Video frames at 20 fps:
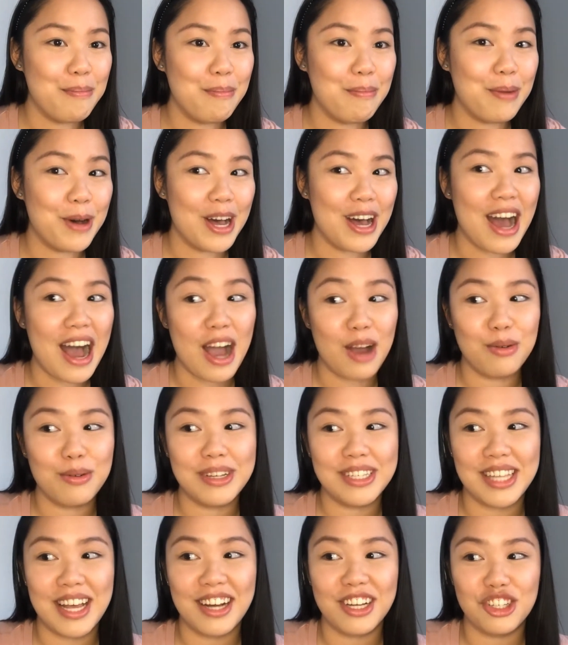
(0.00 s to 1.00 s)
but I
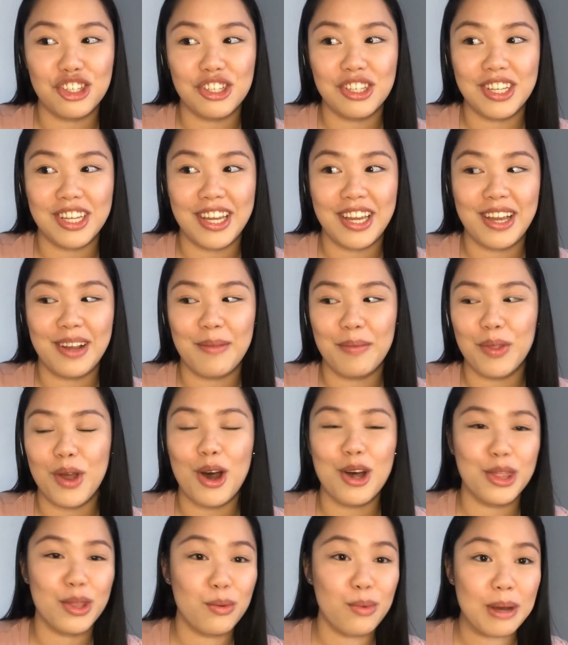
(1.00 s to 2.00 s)
was actually
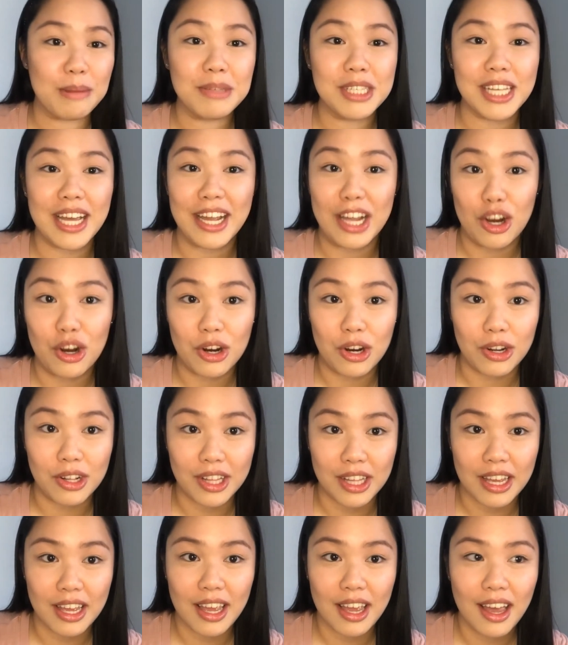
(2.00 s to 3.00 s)
on the website
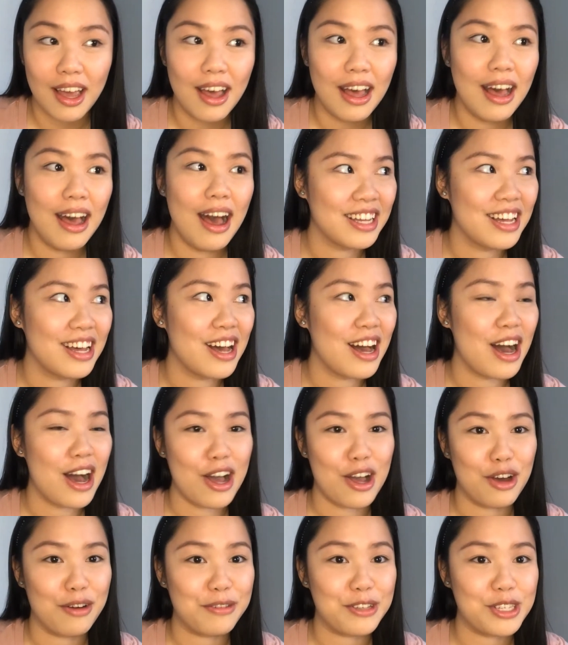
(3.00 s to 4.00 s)
early.
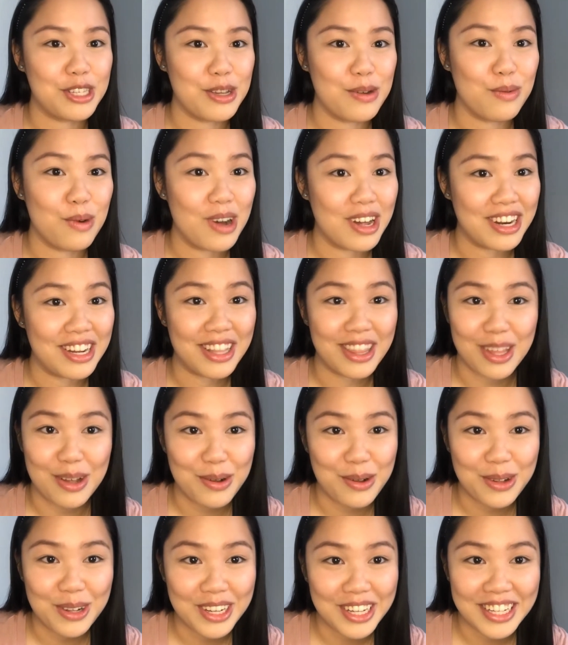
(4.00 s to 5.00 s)
I obviously wanted the
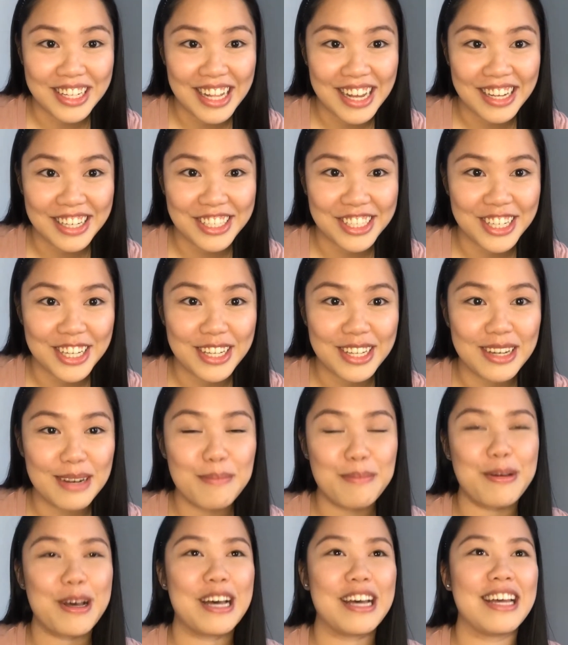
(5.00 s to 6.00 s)
whole
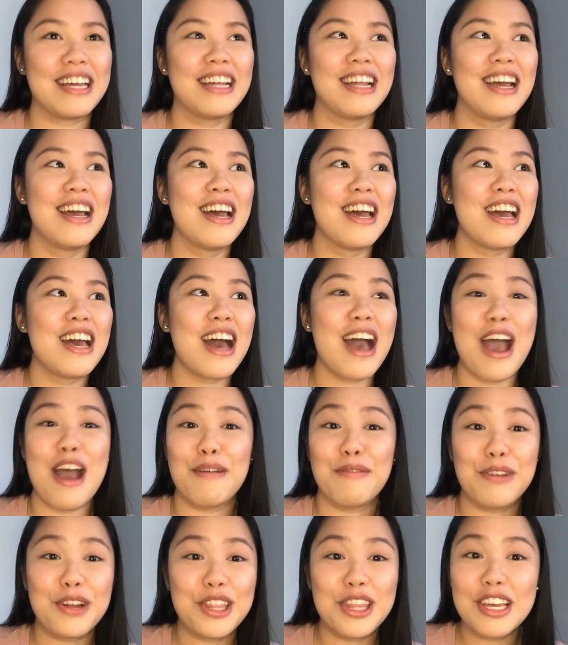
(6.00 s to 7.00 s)
collection, but
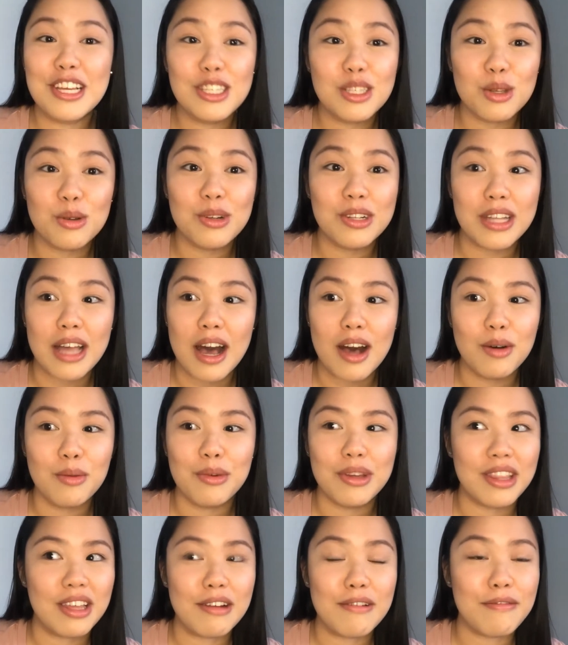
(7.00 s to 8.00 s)
everything sold out
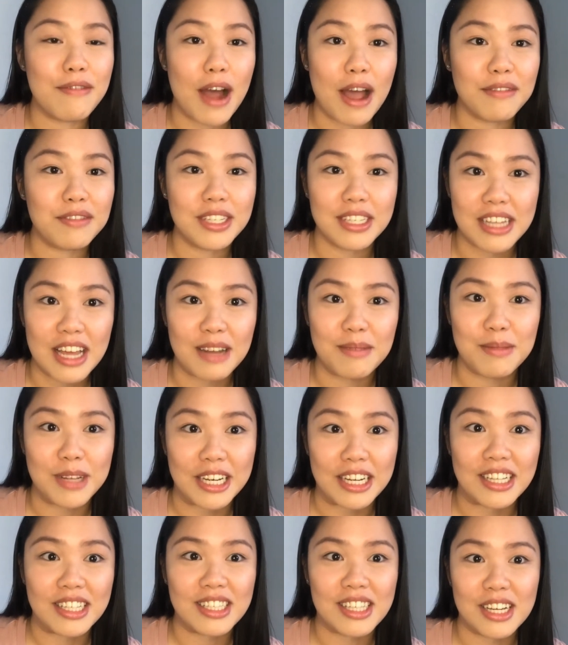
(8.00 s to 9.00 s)
within 5 to 10
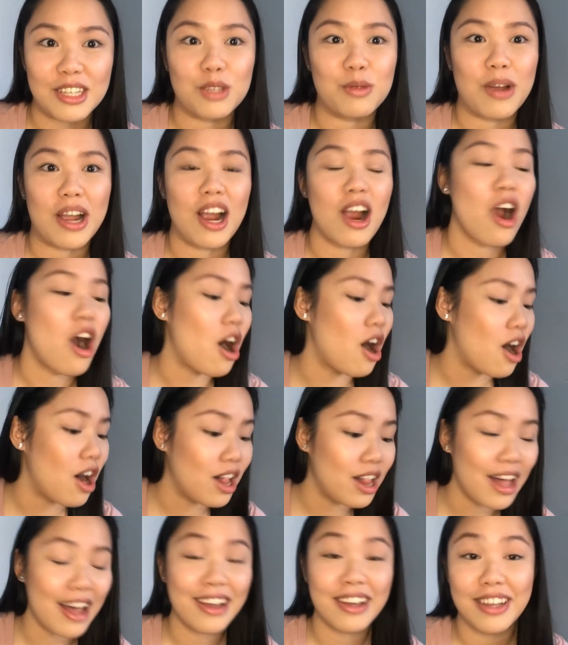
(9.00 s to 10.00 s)
minutes, I swear.
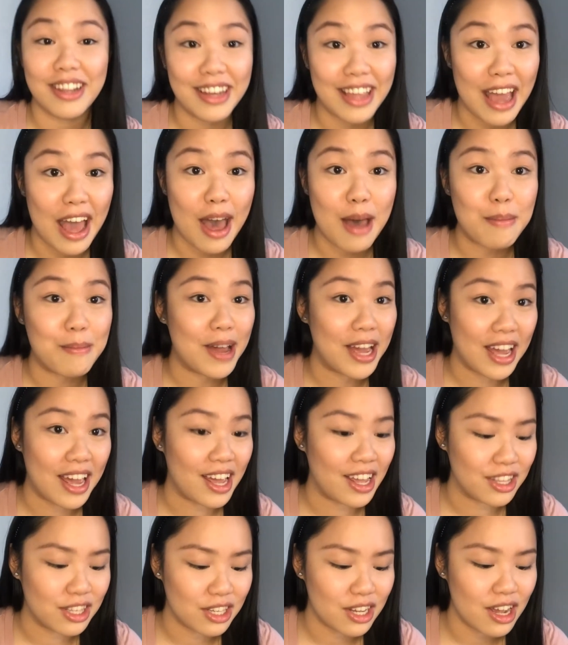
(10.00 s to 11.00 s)
All I could get my
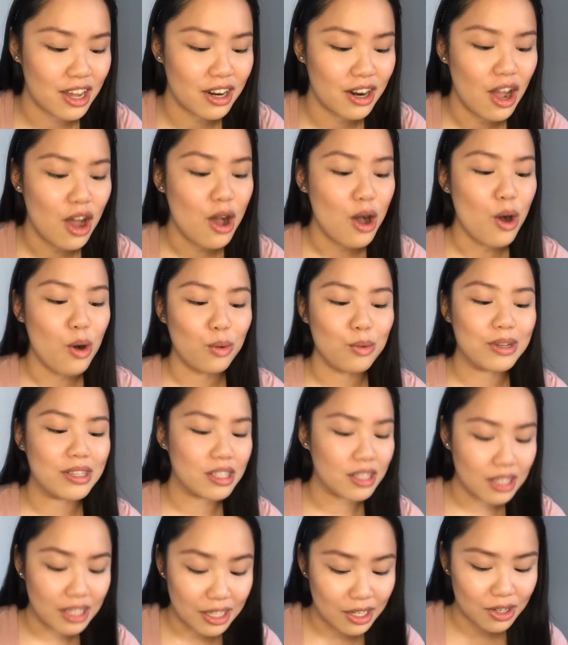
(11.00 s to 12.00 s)
hands on
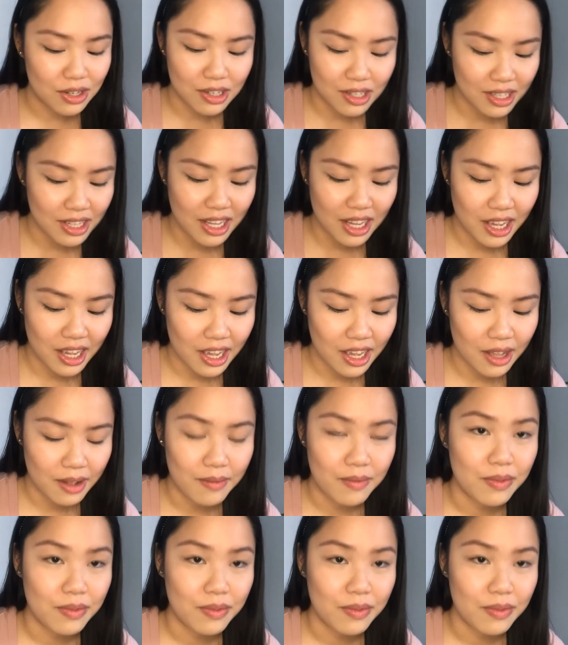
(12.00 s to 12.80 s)
was literally